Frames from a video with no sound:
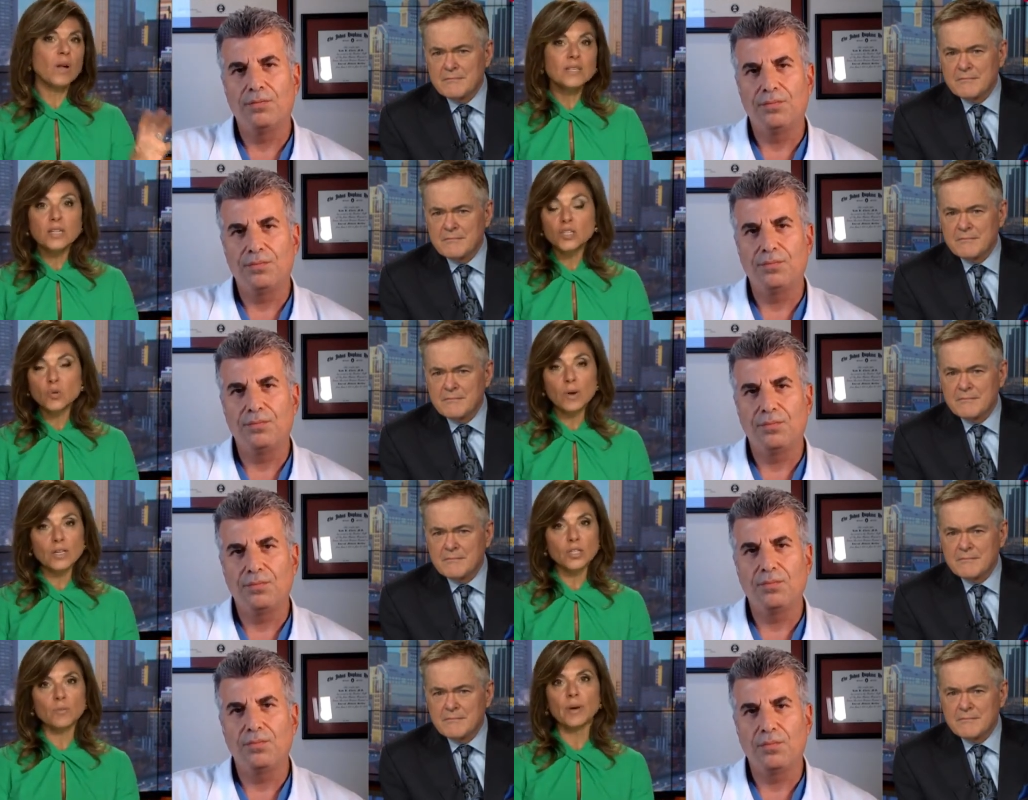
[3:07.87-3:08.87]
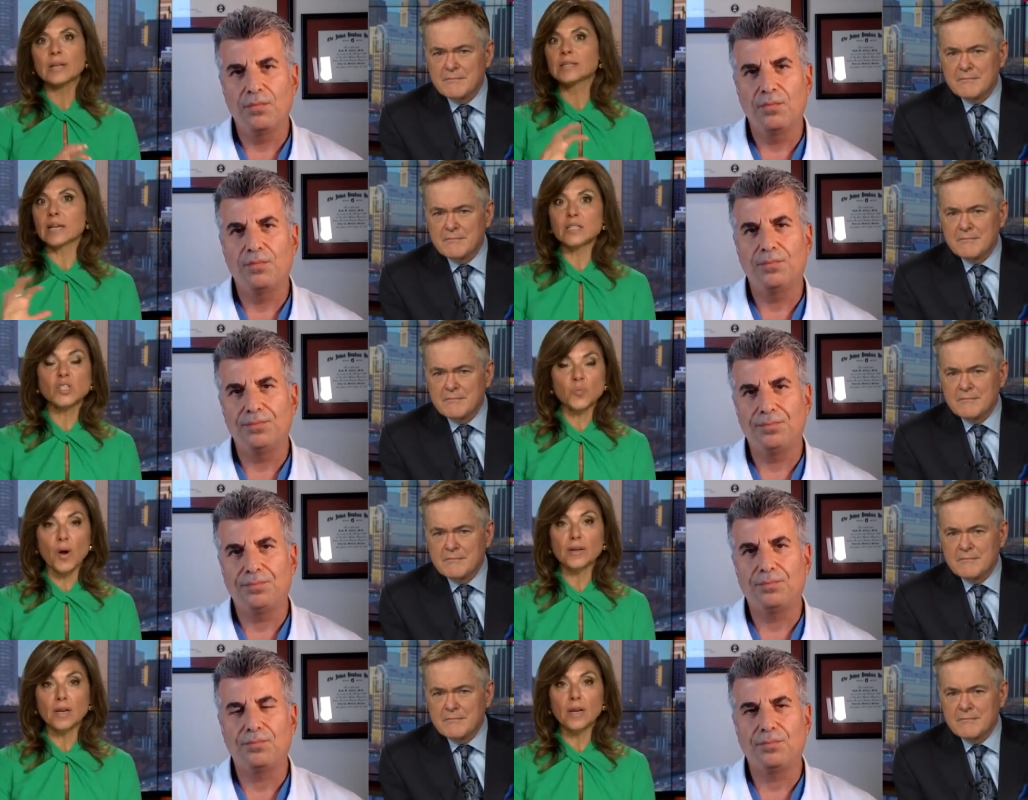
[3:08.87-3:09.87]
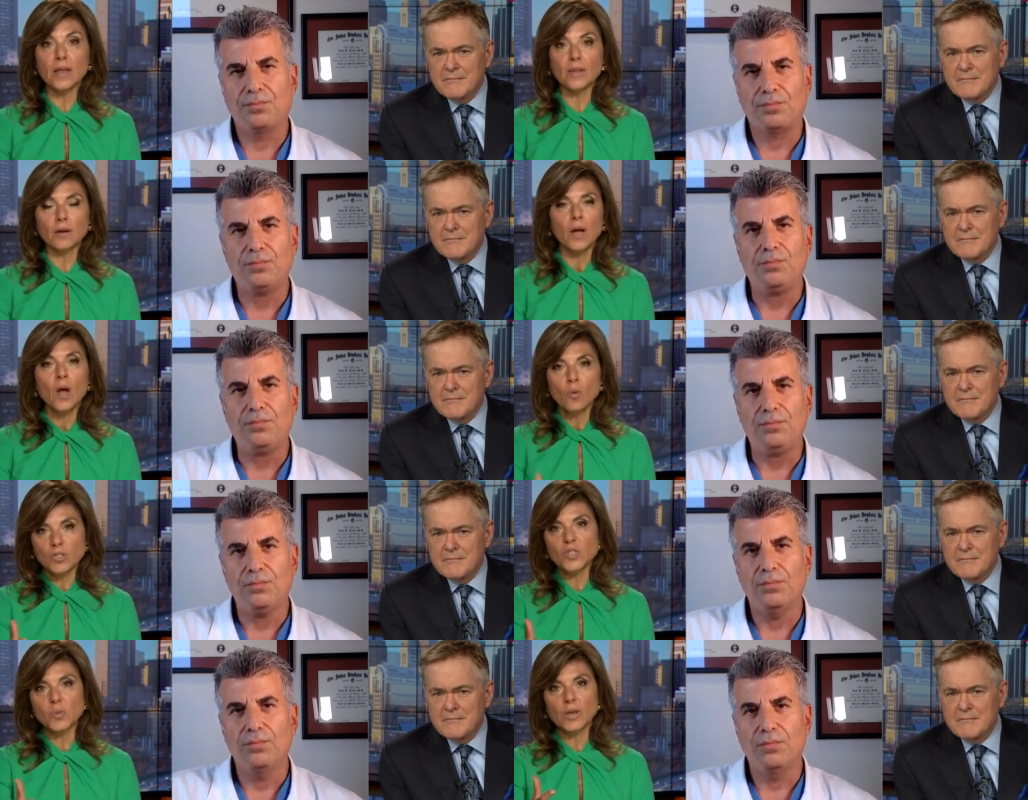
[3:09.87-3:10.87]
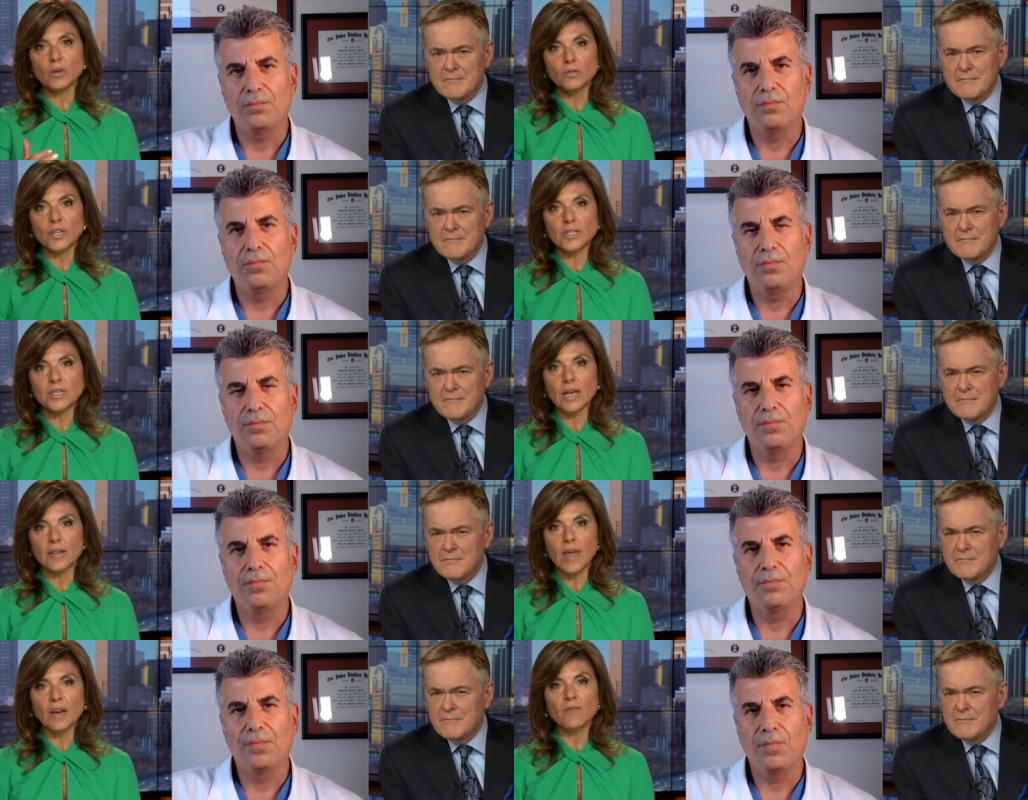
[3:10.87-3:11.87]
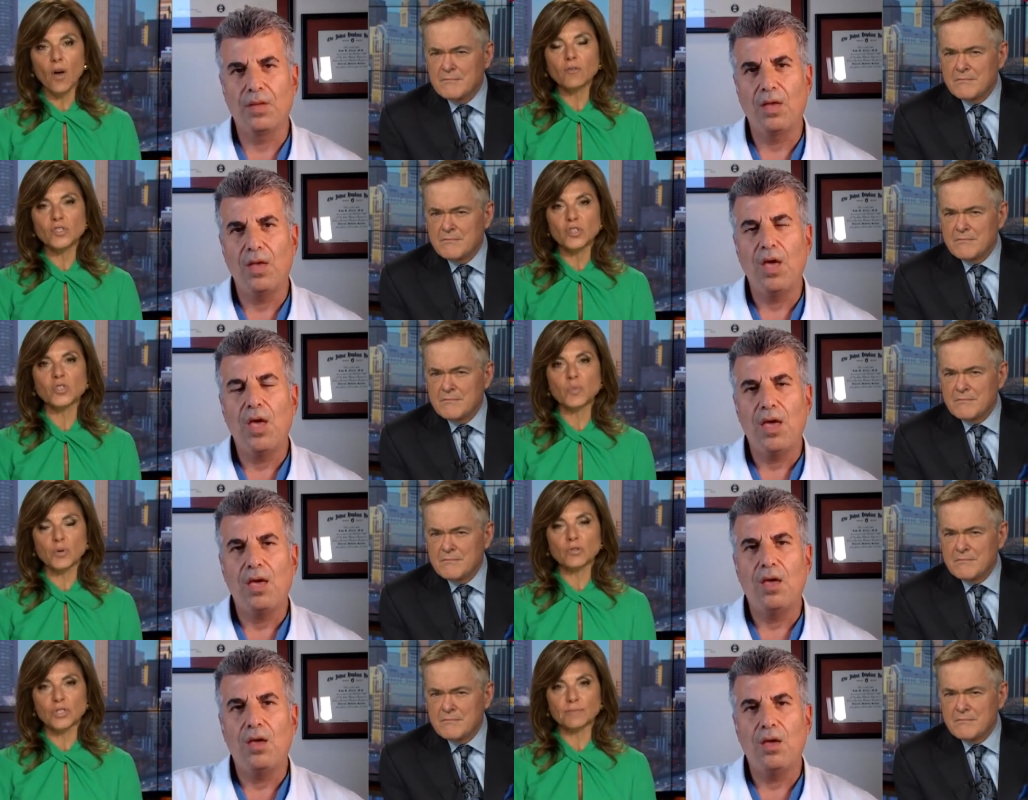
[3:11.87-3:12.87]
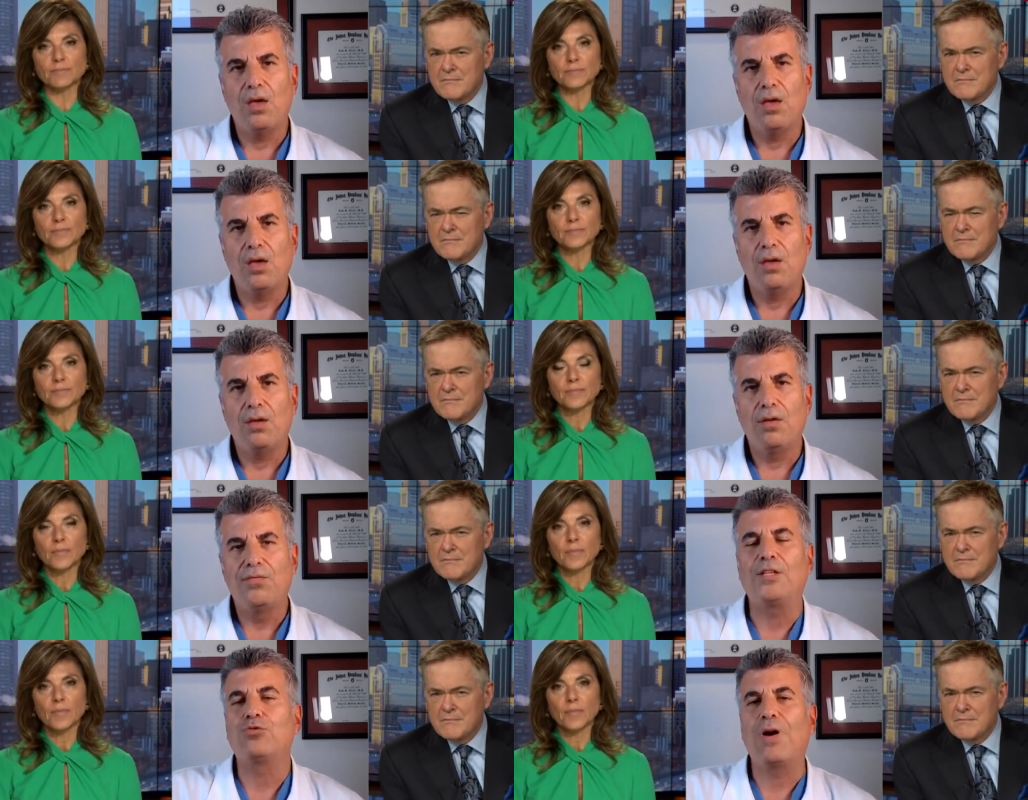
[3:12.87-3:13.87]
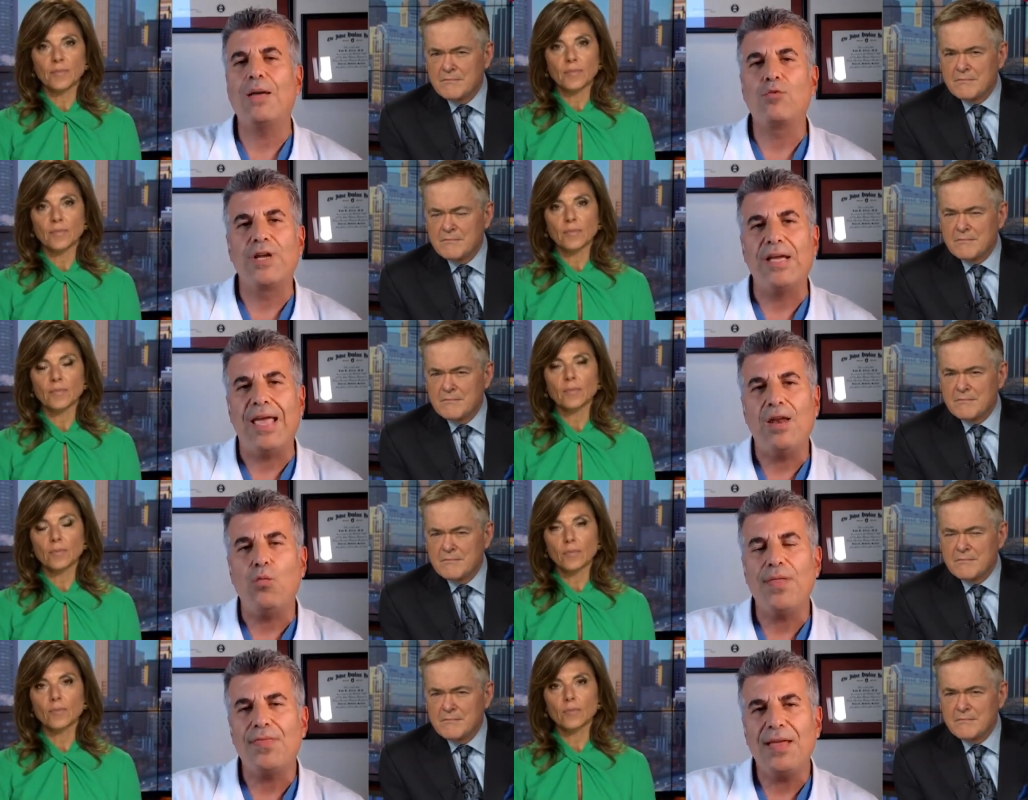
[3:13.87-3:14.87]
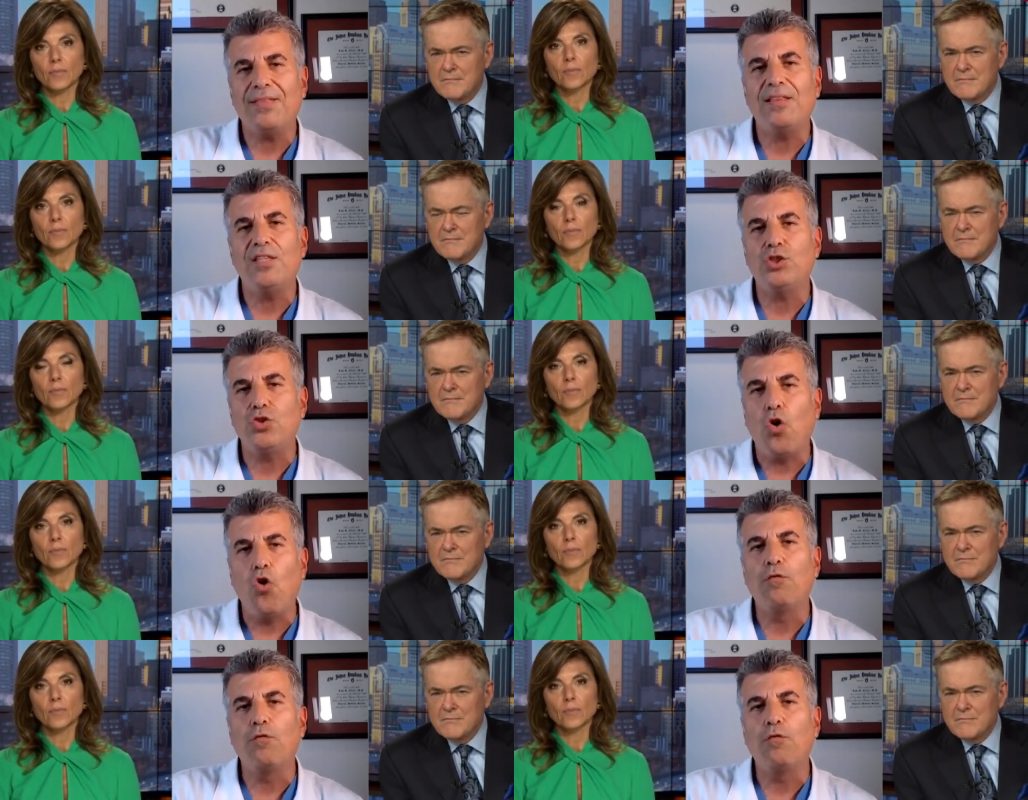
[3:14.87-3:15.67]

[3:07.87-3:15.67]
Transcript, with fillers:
Speaker 1: one situation, but it doesn't spread in another, which is what you just said. And that involves dispersion.
Speaker 2: That's right, Maria. And we think that this is